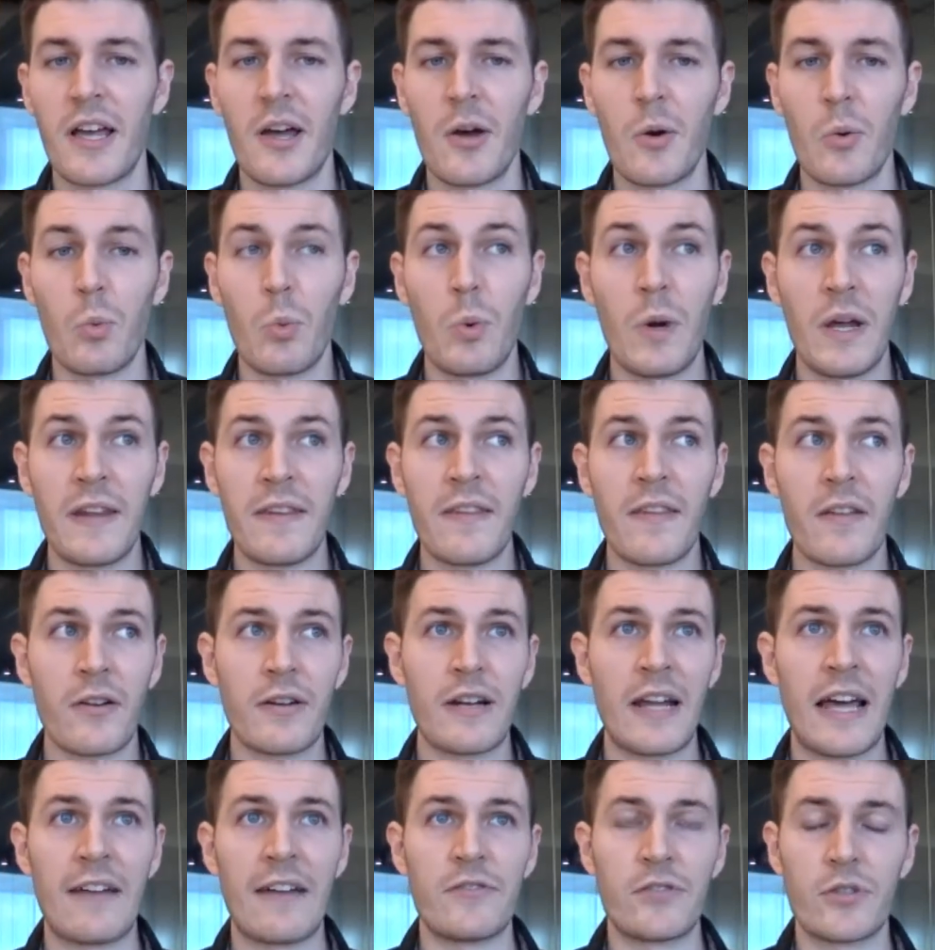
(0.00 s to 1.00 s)
when they're going
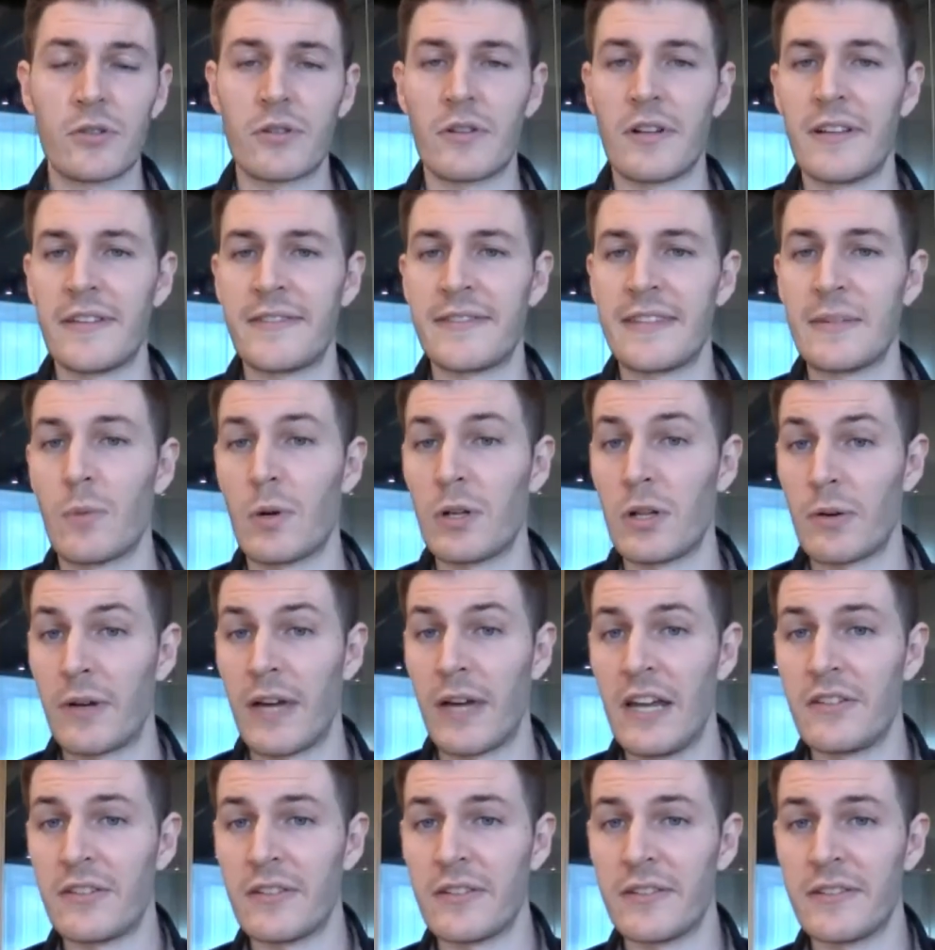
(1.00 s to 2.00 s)
to have journalists and what
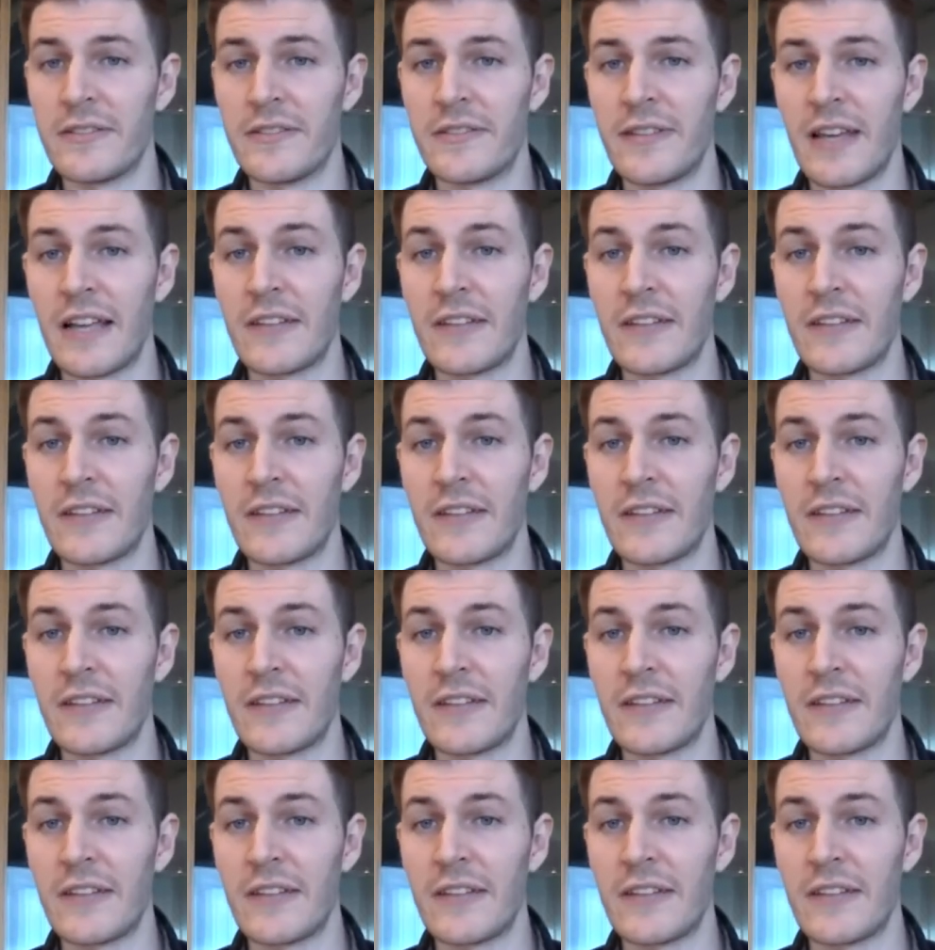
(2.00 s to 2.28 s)
locations.